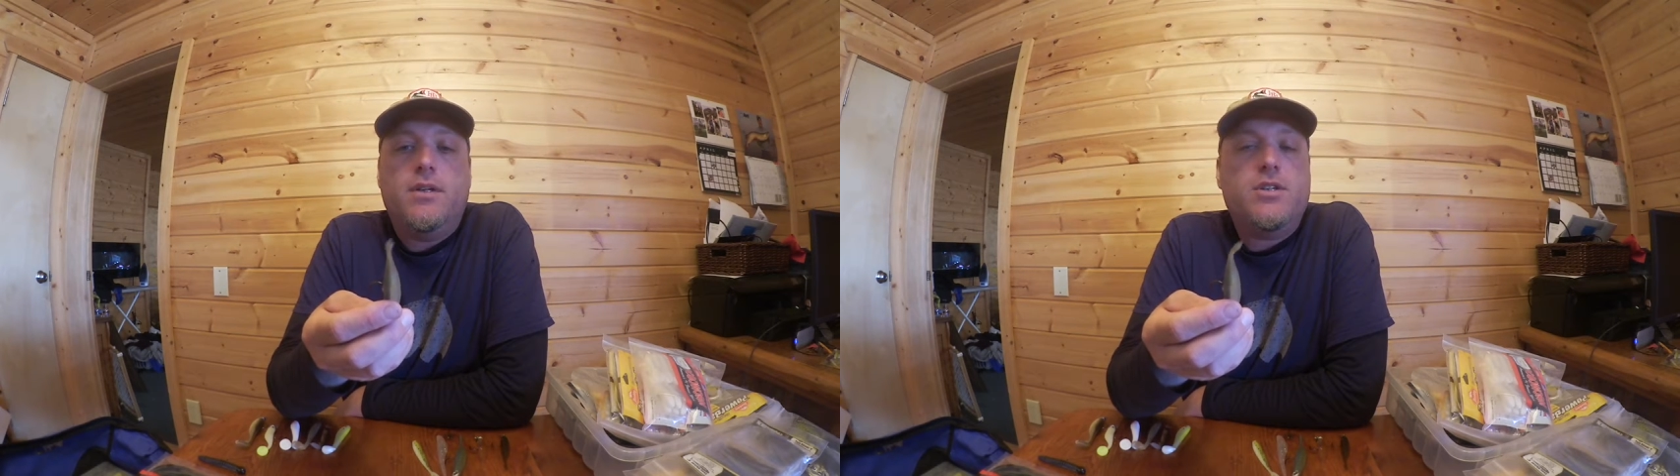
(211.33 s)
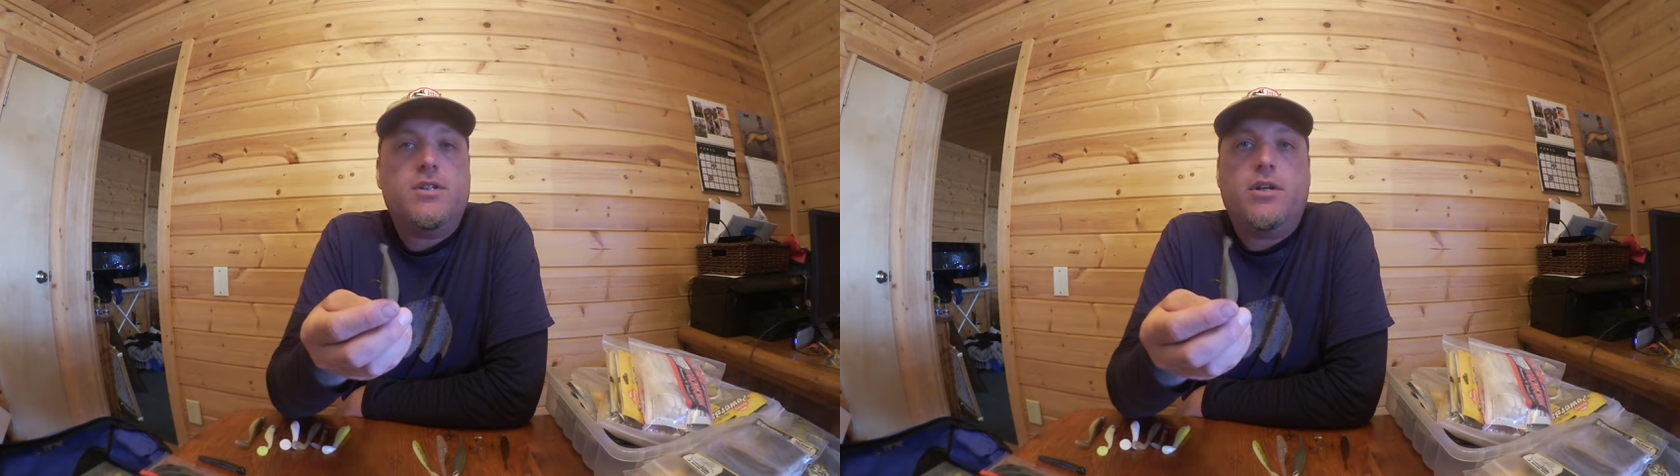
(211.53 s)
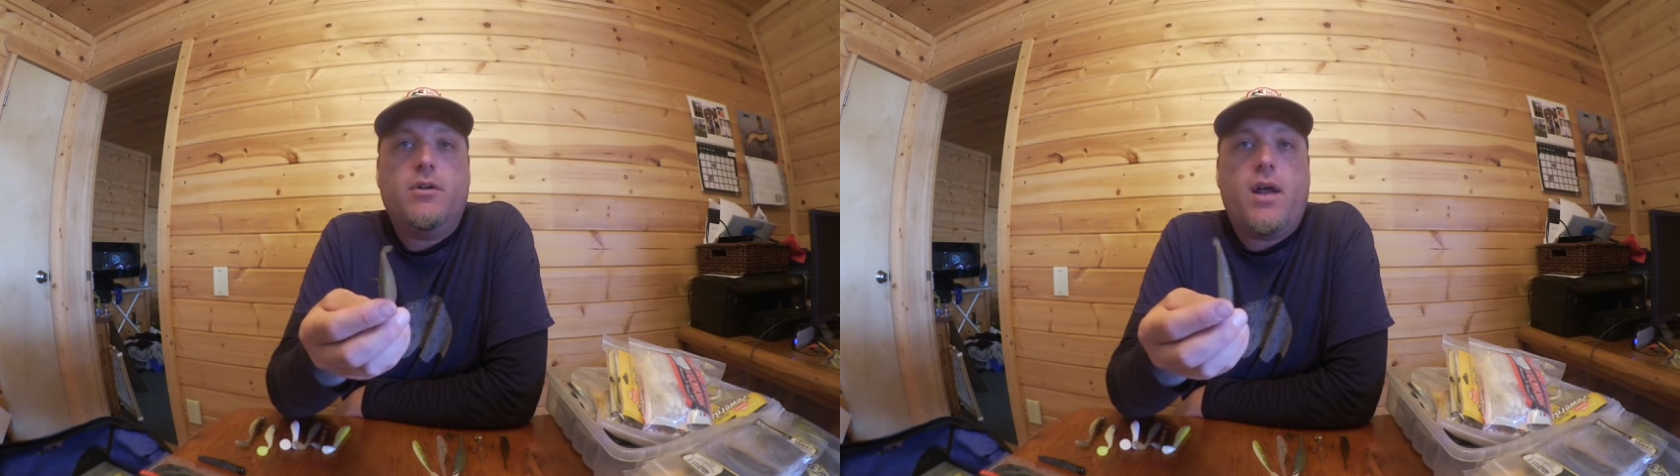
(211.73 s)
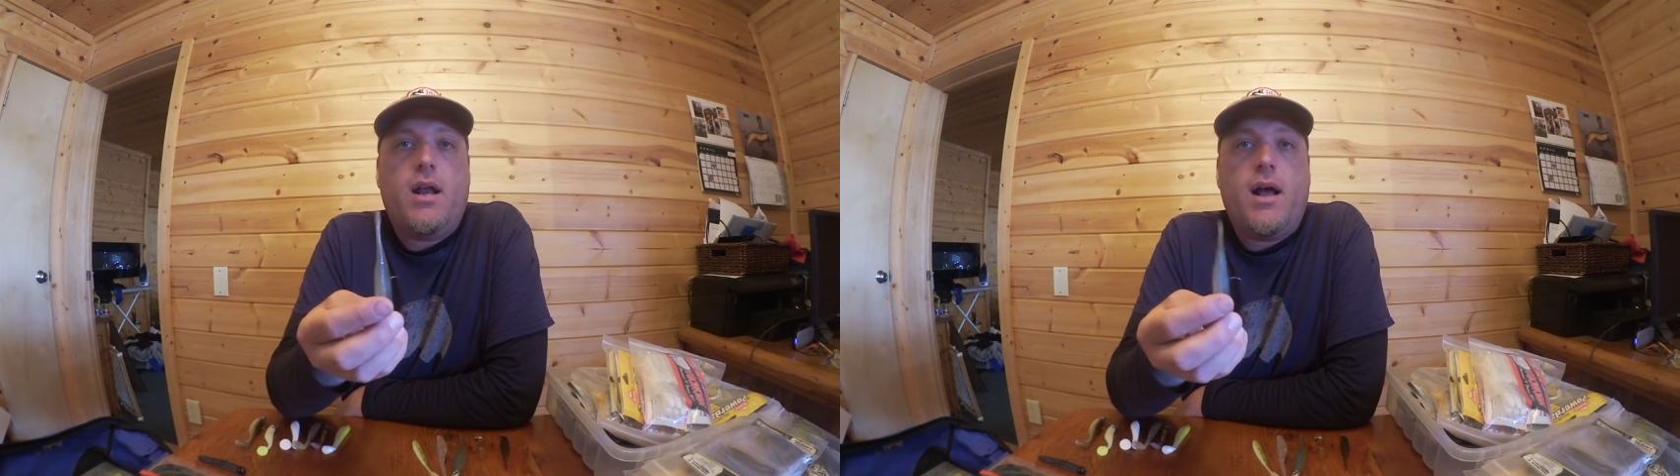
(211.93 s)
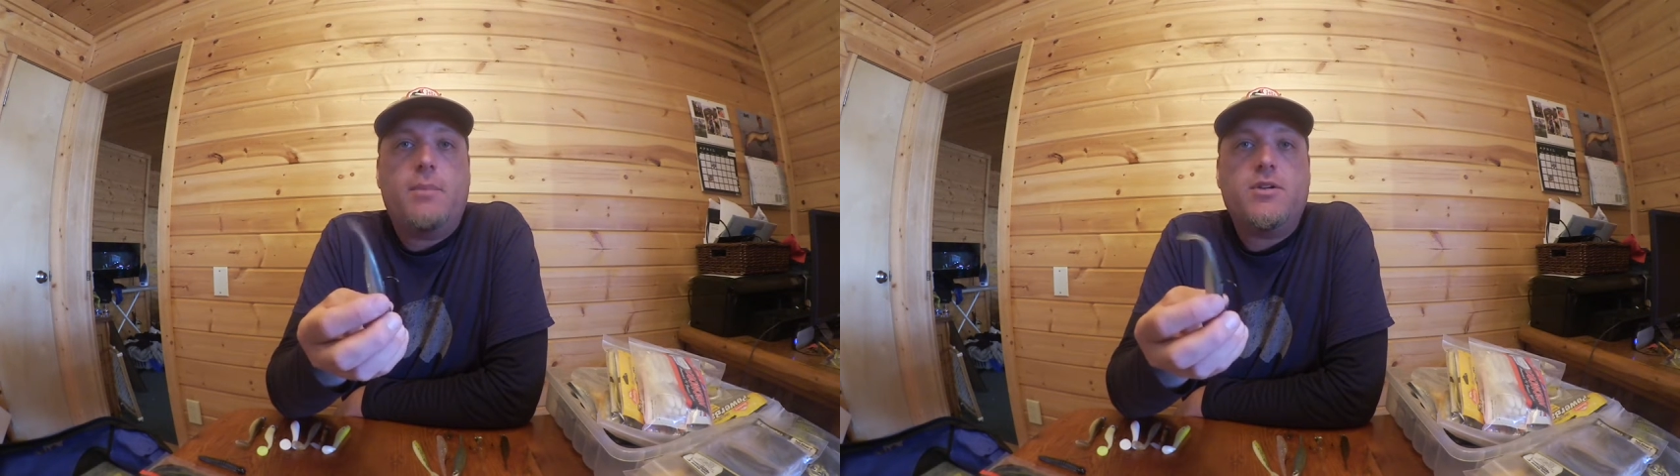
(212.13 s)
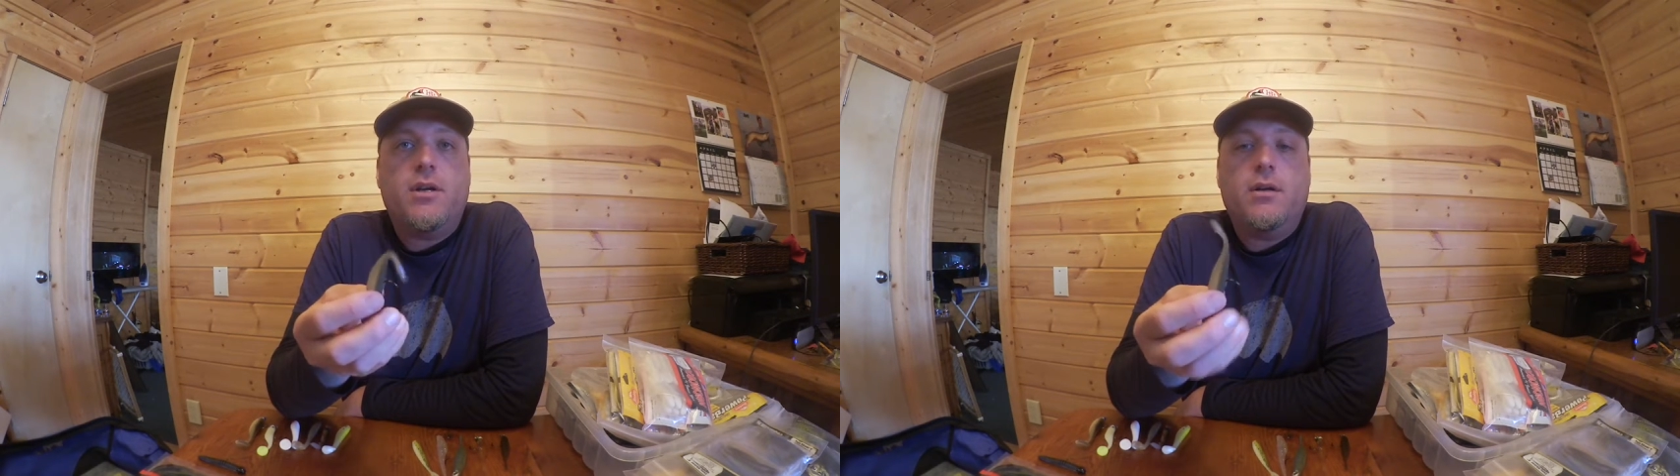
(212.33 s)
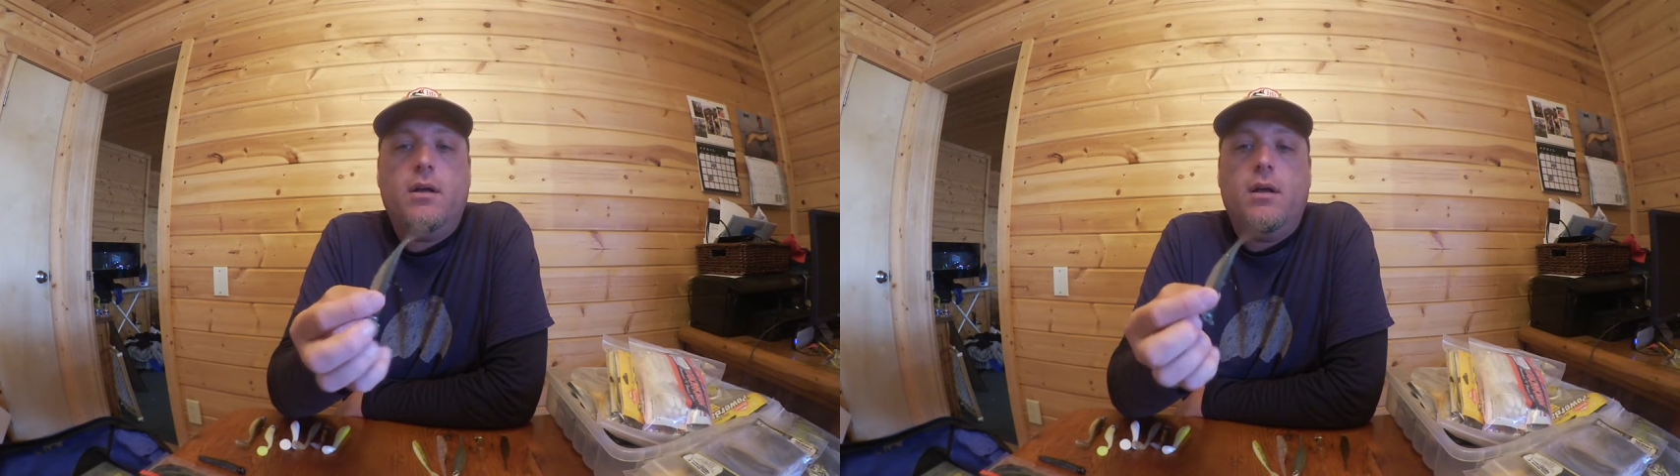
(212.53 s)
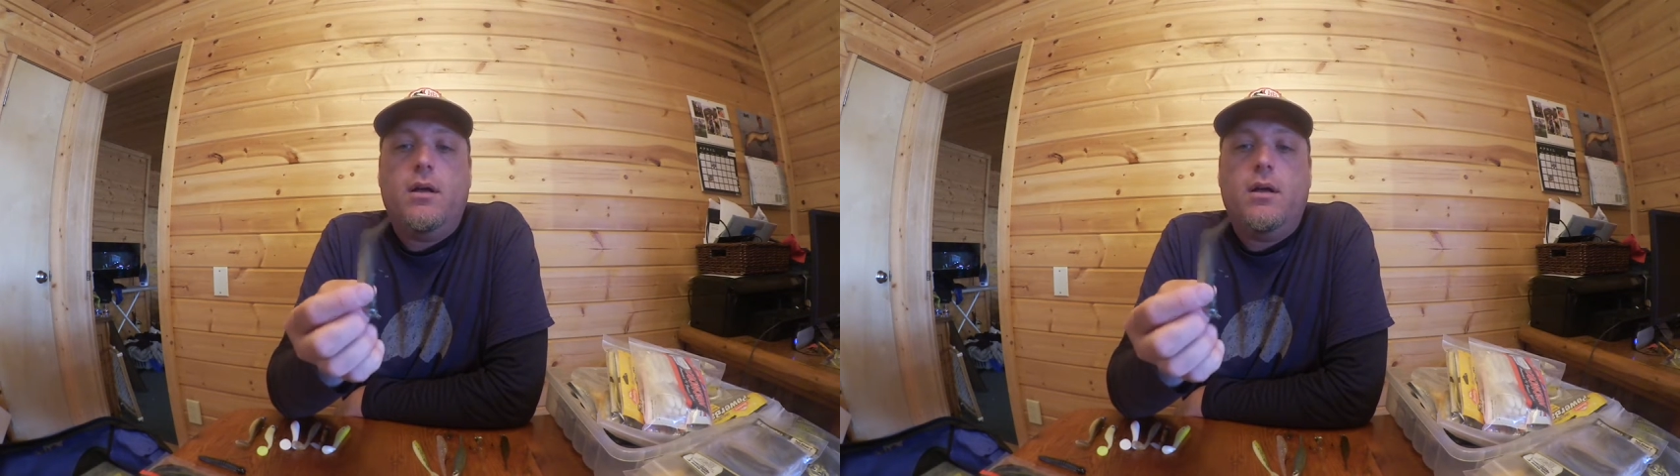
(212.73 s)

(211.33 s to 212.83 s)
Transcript: it's just a great option